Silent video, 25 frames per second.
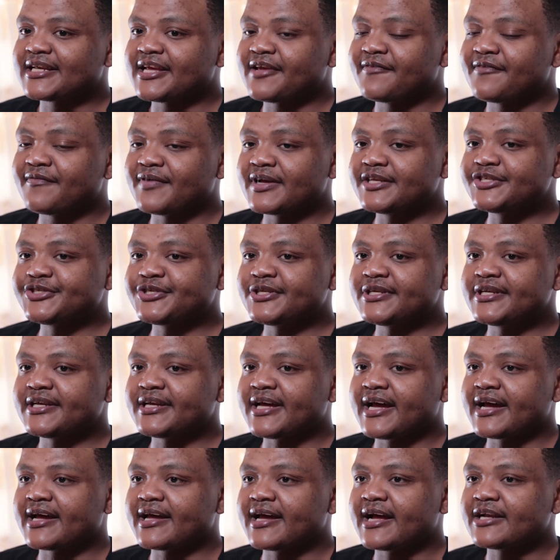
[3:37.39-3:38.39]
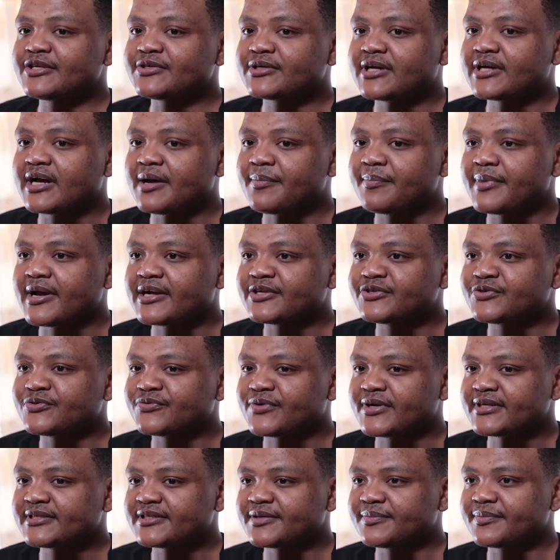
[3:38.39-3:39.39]
Eventually, I had to come back to
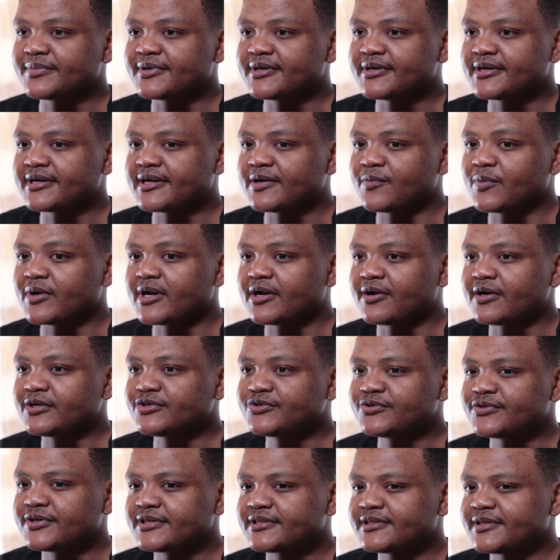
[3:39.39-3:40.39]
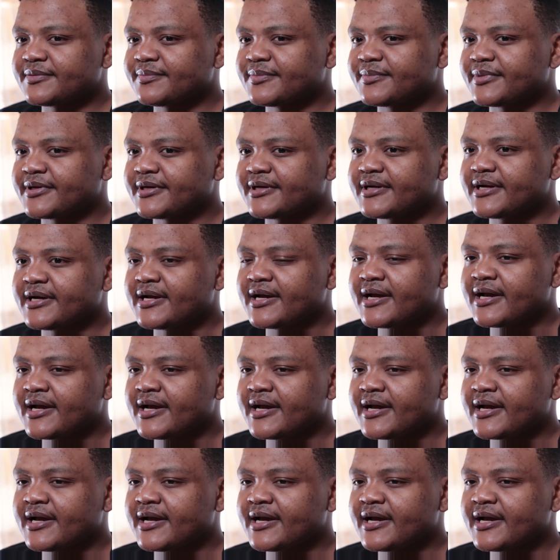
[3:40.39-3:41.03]
Rustenburg, and when I got to Rustenburg,